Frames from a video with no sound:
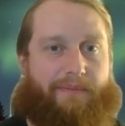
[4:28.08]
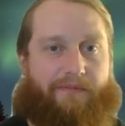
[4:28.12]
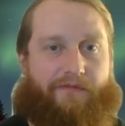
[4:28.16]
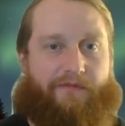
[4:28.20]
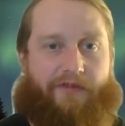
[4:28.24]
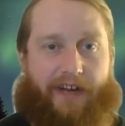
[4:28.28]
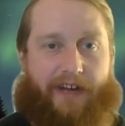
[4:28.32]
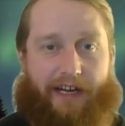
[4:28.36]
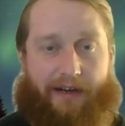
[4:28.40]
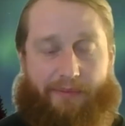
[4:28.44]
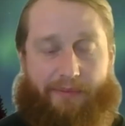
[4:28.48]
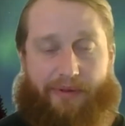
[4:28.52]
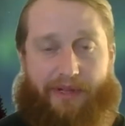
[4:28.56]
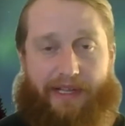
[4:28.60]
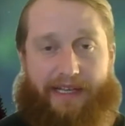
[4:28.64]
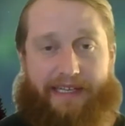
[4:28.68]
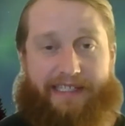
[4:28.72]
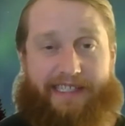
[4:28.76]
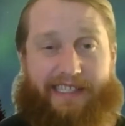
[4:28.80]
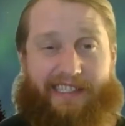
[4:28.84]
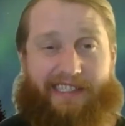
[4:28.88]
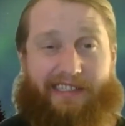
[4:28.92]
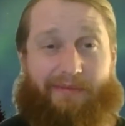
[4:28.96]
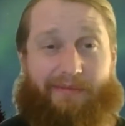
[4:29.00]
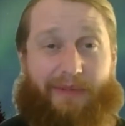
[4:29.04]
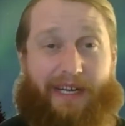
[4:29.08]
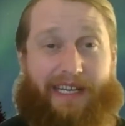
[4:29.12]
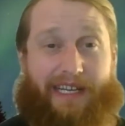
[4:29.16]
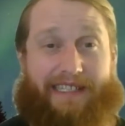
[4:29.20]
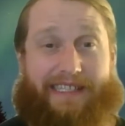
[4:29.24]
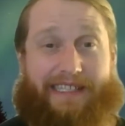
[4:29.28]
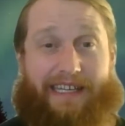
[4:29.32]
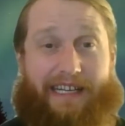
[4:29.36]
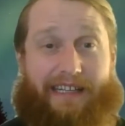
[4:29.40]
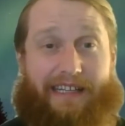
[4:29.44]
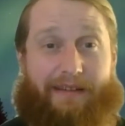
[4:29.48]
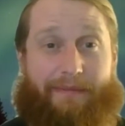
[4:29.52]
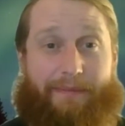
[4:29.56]
fireplaces you might
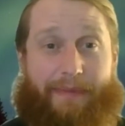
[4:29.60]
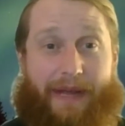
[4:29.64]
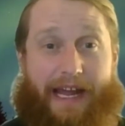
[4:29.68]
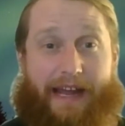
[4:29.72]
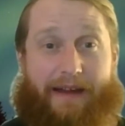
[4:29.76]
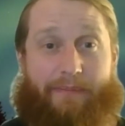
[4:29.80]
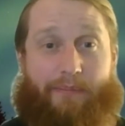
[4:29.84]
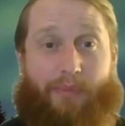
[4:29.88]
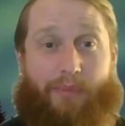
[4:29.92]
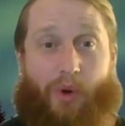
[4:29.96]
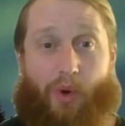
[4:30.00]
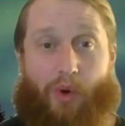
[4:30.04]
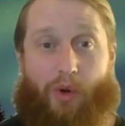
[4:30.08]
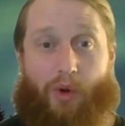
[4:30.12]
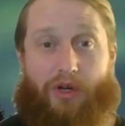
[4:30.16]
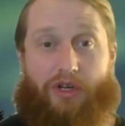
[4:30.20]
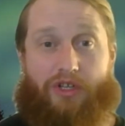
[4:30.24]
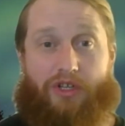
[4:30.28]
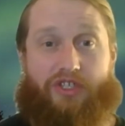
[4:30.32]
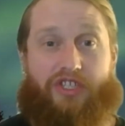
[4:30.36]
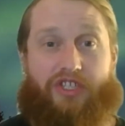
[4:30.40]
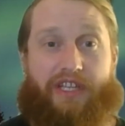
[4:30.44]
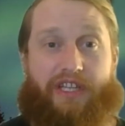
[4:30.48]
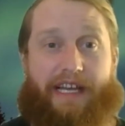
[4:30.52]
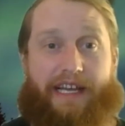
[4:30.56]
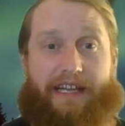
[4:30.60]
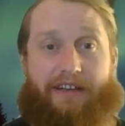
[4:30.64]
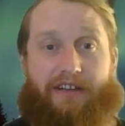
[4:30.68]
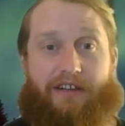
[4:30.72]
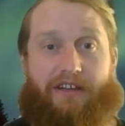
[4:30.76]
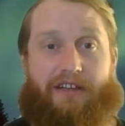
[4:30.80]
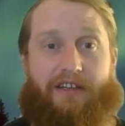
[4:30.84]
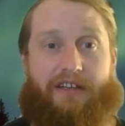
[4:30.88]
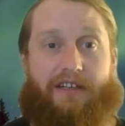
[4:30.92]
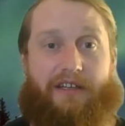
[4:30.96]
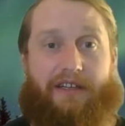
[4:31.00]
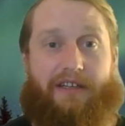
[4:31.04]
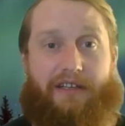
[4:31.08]
see on the back porch that
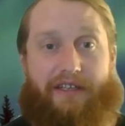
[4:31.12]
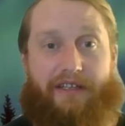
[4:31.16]
are